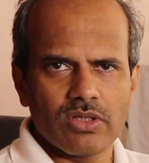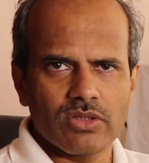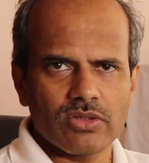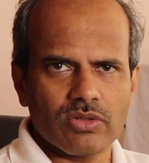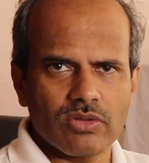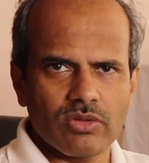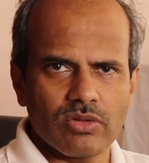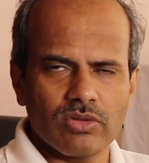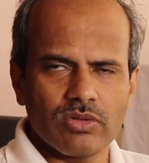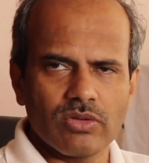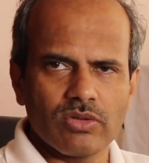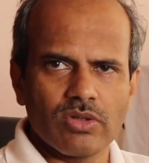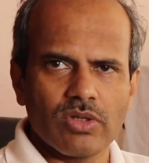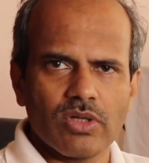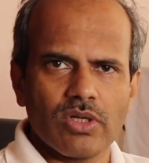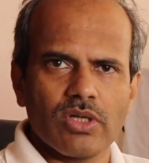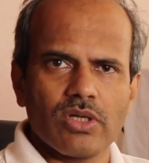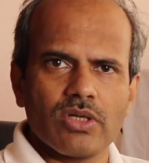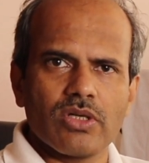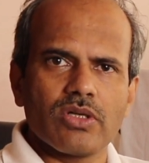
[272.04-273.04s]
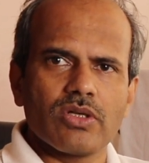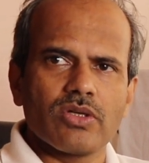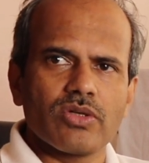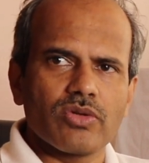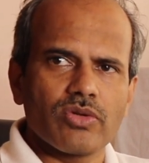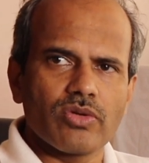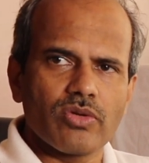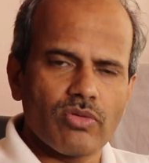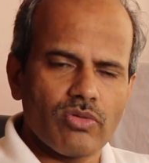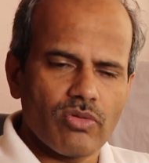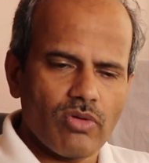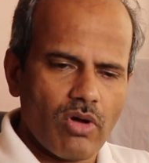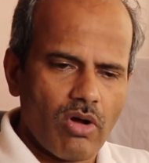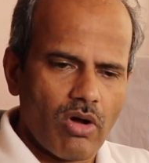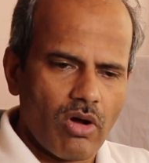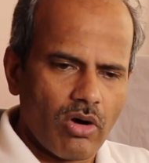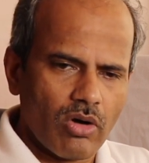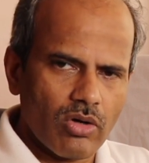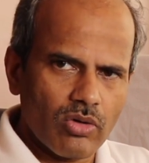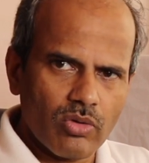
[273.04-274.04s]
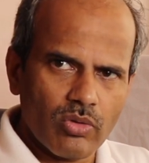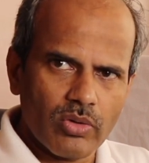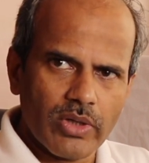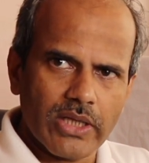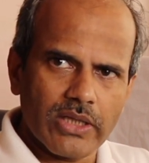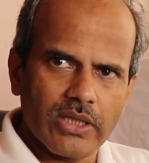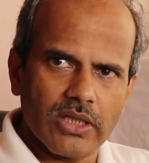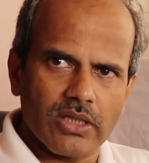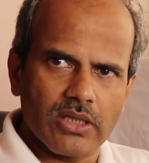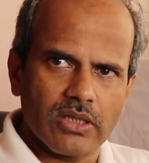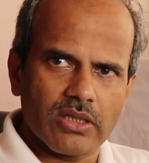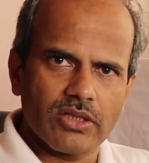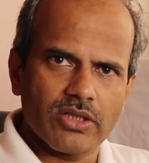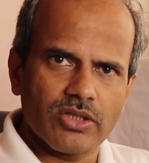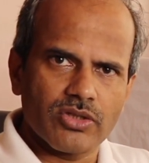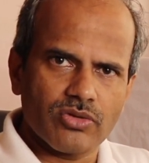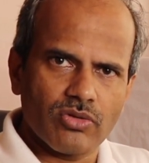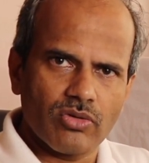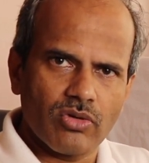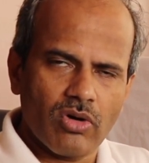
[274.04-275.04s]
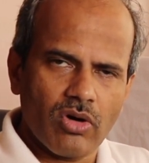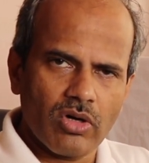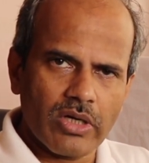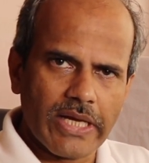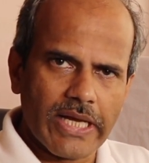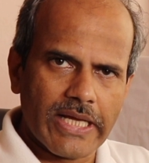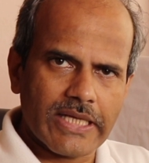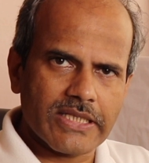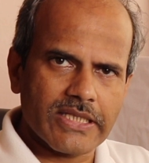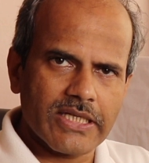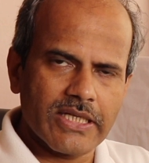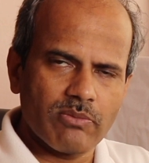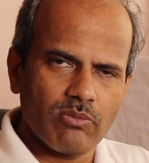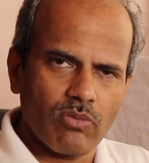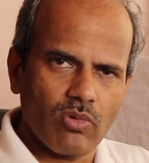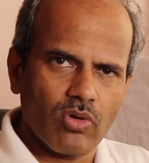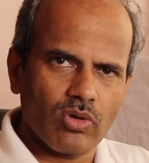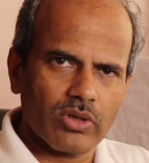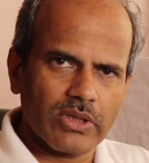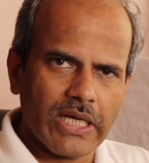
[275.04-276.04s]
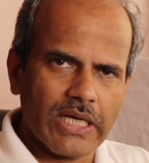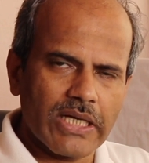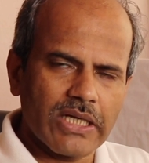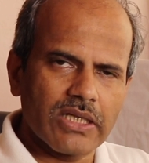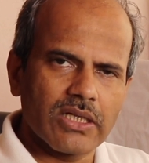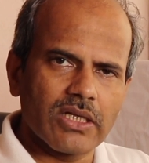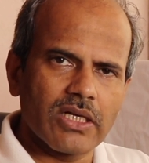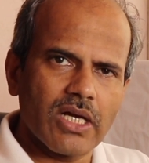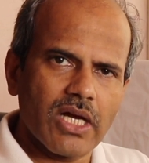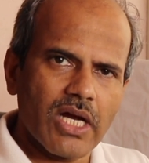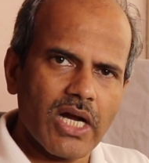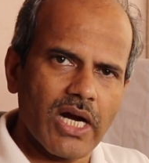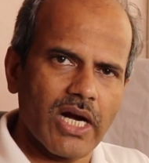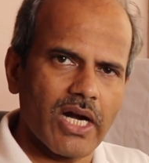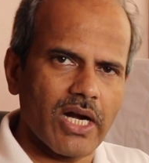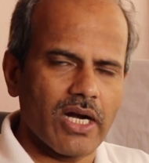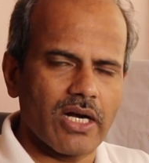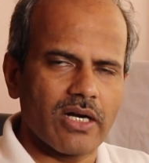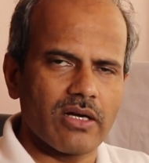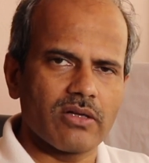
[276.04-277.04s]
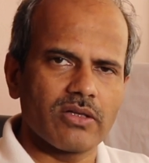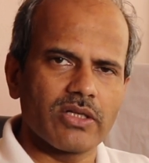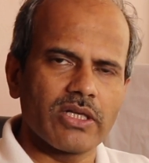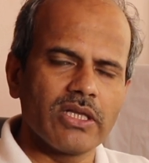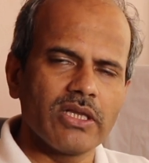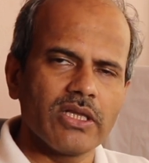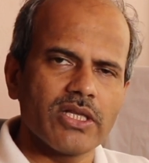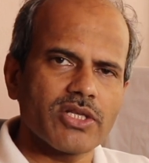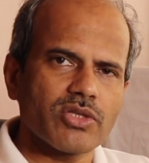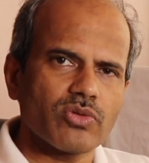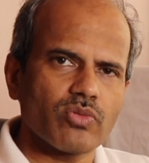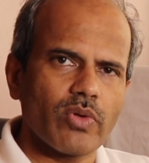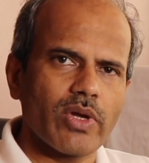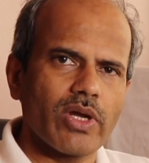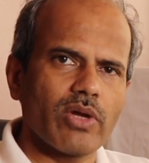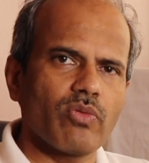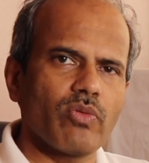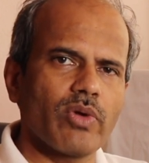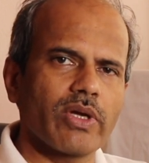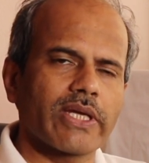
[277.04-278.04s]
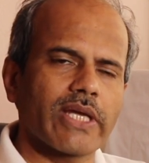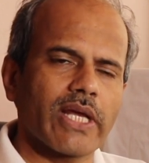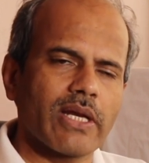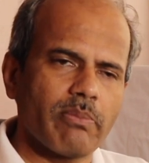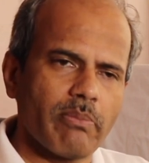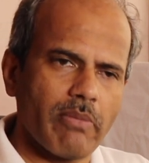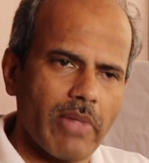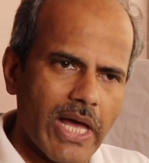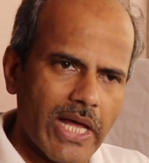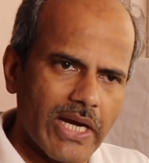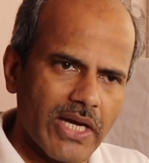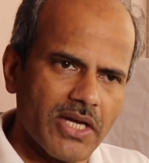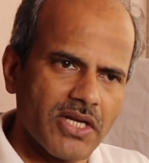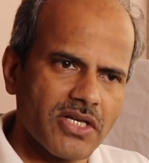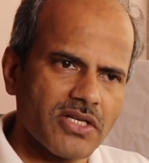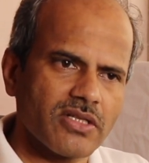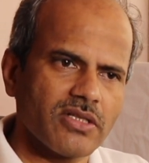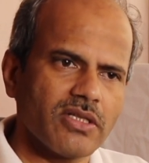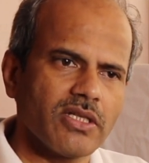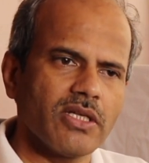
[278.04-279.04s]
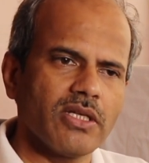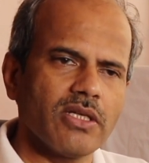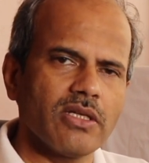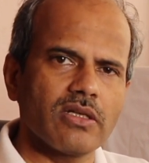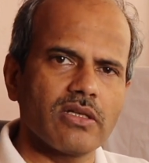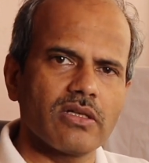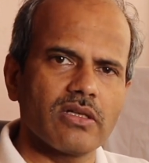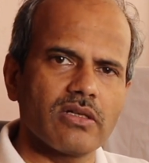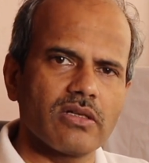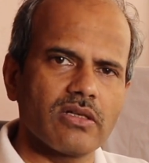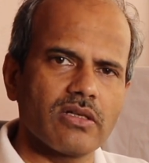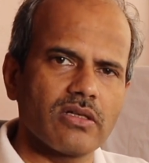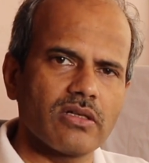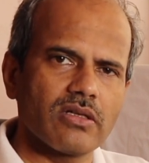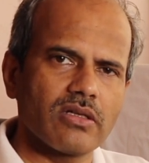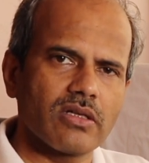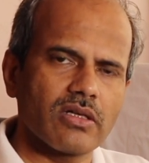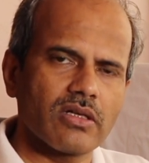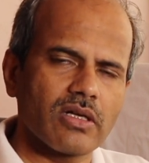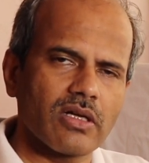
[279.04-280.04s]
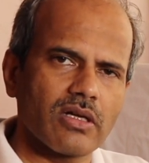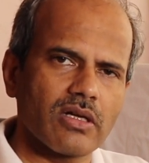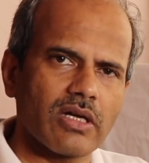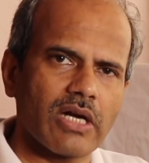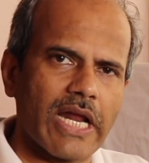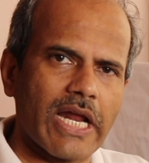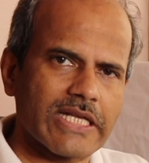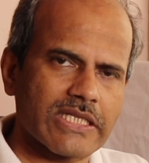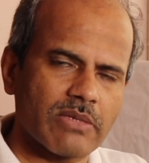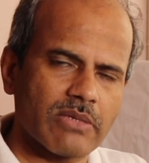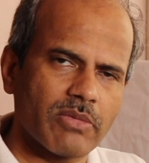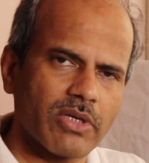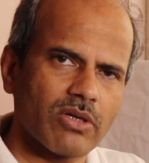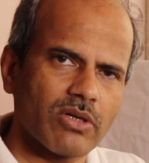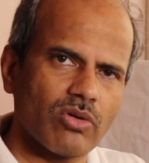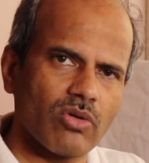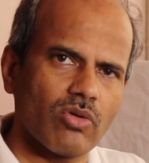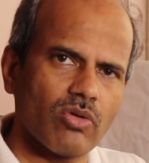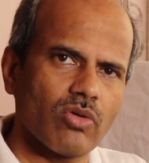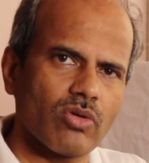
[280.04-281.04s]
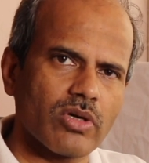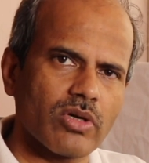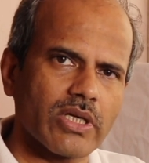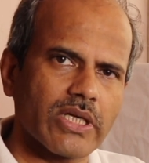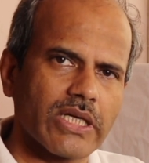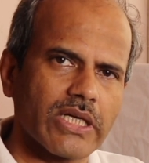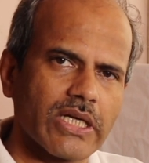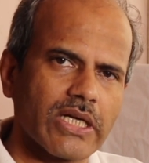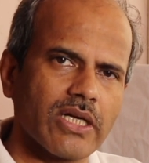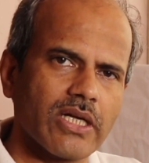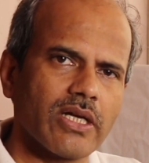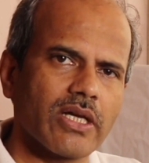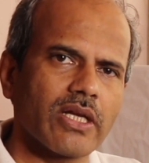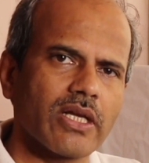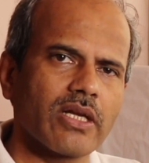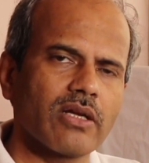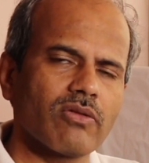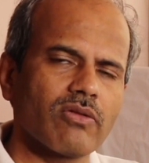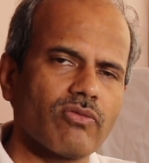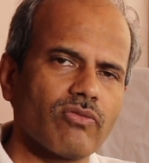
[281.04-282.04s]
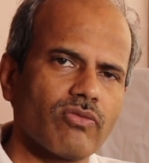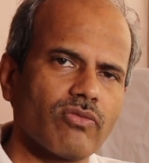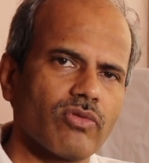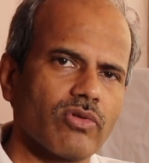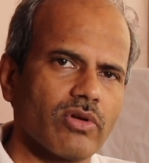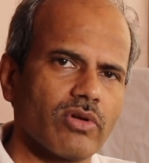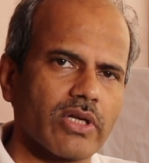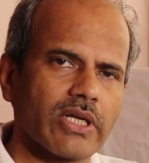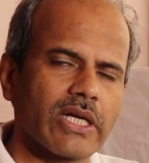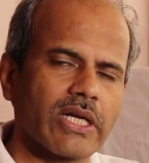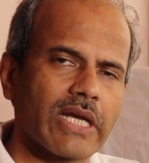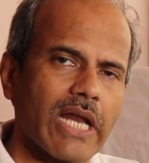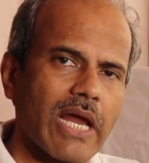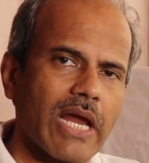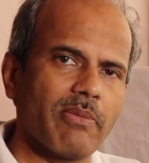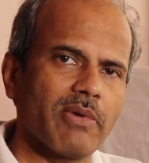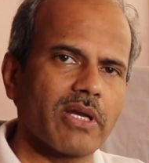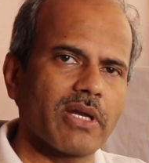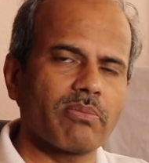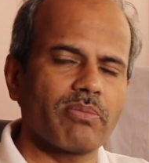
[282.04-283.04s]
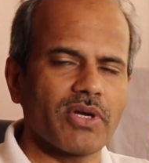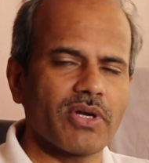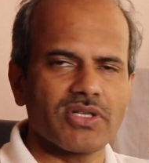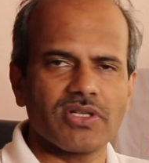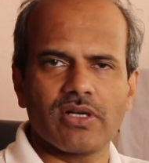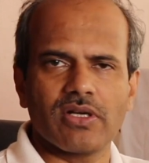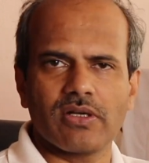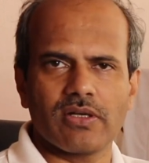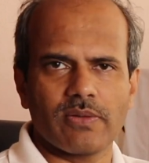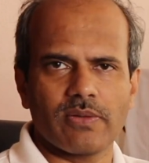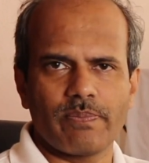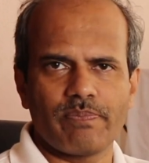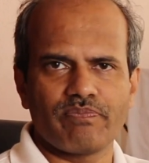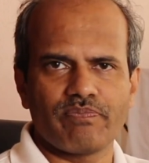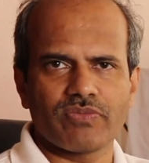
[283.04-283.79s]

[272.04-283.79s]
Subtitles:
so altogether it should not exceed more than 100. In this way we can manage the glycemic load yielding food in diabetic patient.